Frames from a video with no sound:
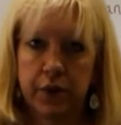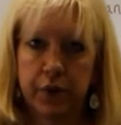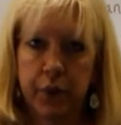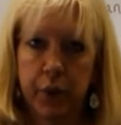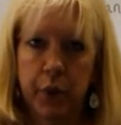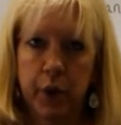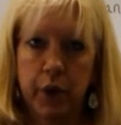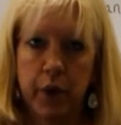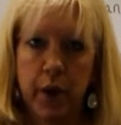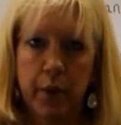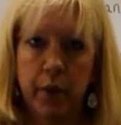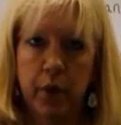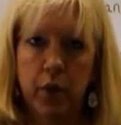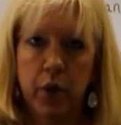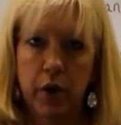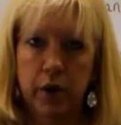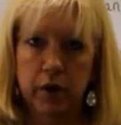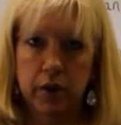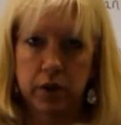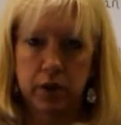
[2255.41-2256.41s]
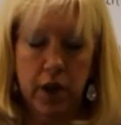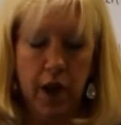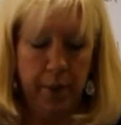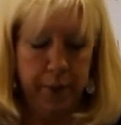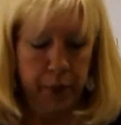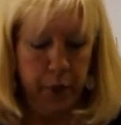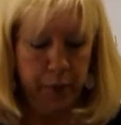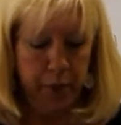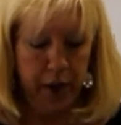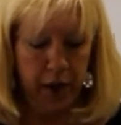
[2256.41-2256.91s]
for them across the top
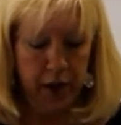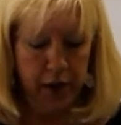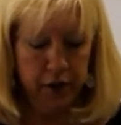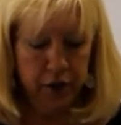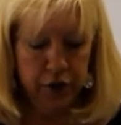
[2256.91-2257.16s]
of the page.